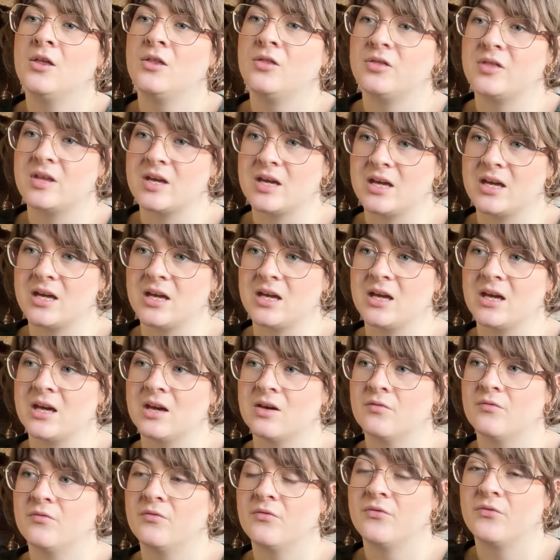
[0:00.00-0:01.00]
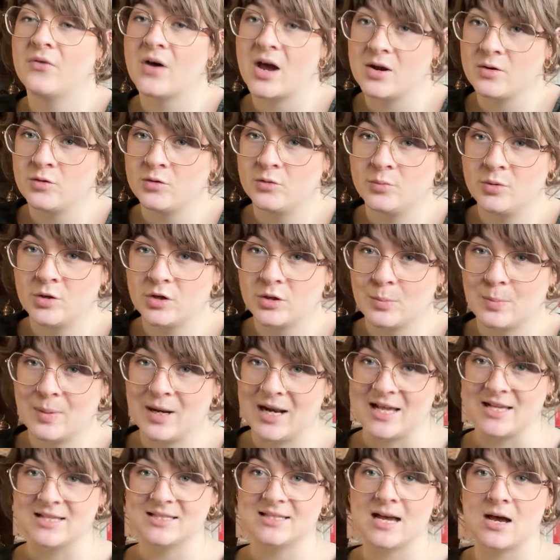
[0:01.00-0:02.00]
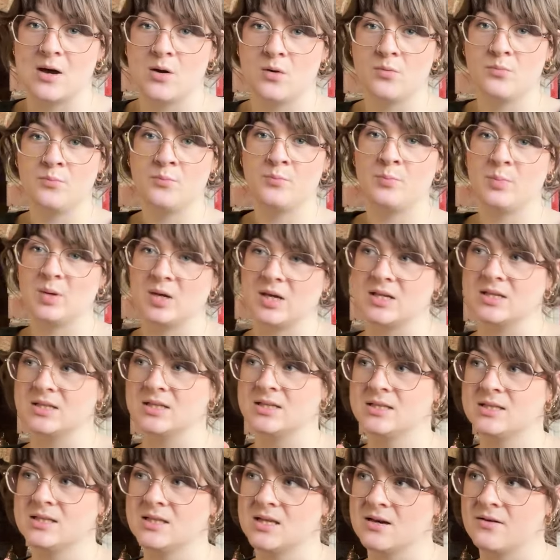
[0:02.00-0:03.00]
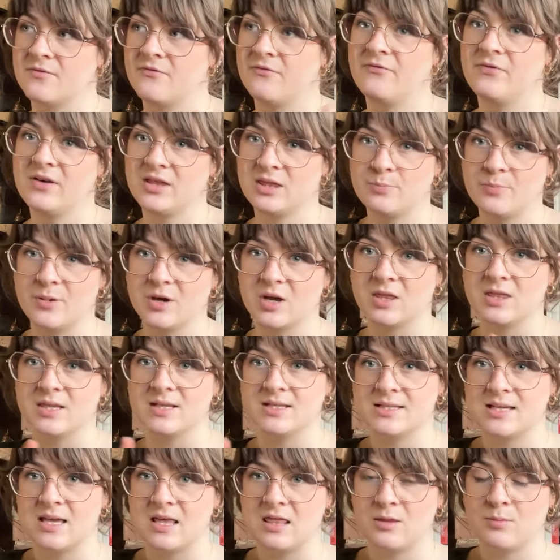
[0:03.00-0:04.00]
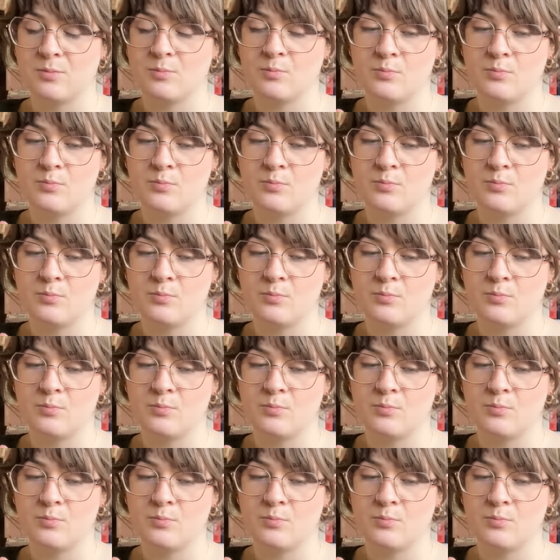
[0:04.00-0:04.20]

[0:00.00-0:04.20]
the final book plays out, because the 5th book and the 6th